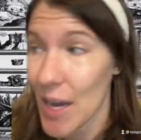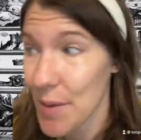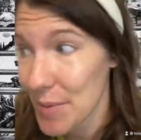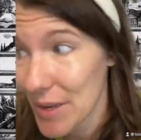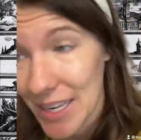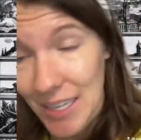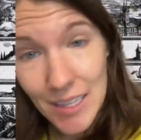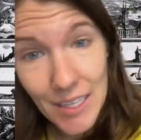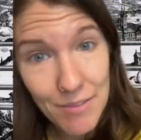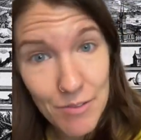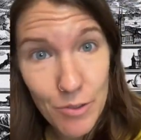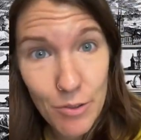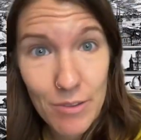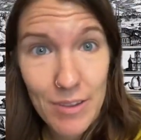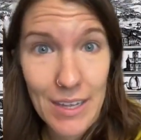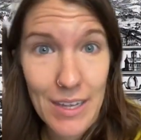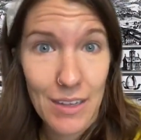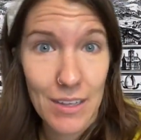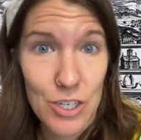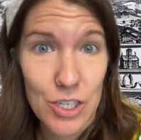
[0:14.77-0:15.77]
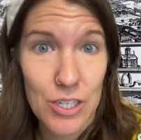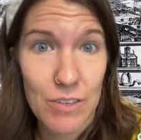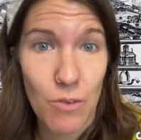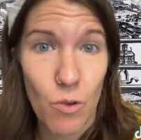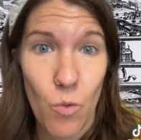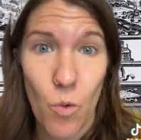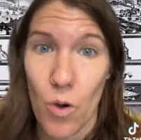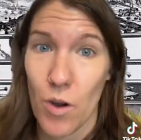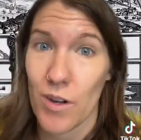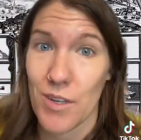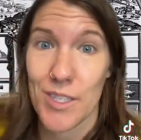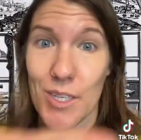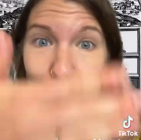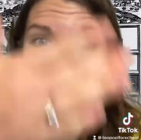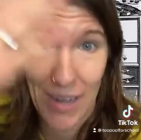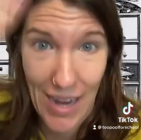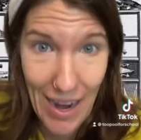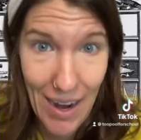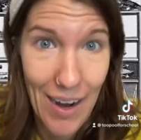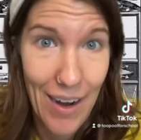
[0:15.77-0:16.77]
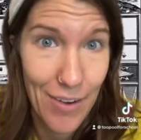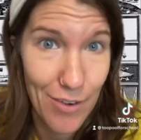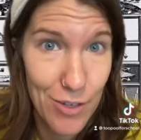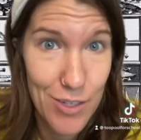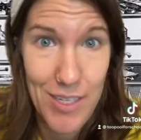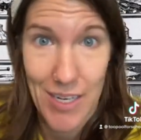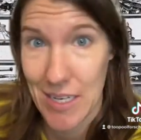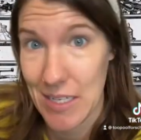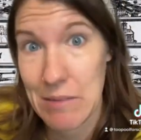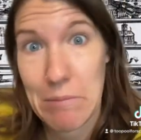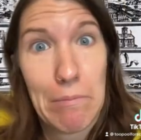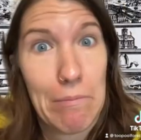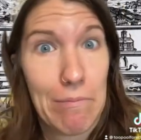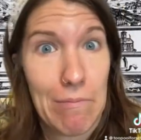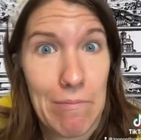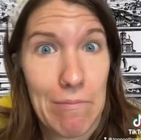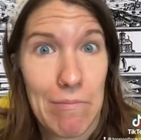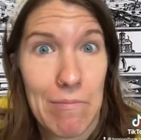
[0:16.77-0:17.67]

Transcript: through the English Civil War, so yeah, I understand. Locke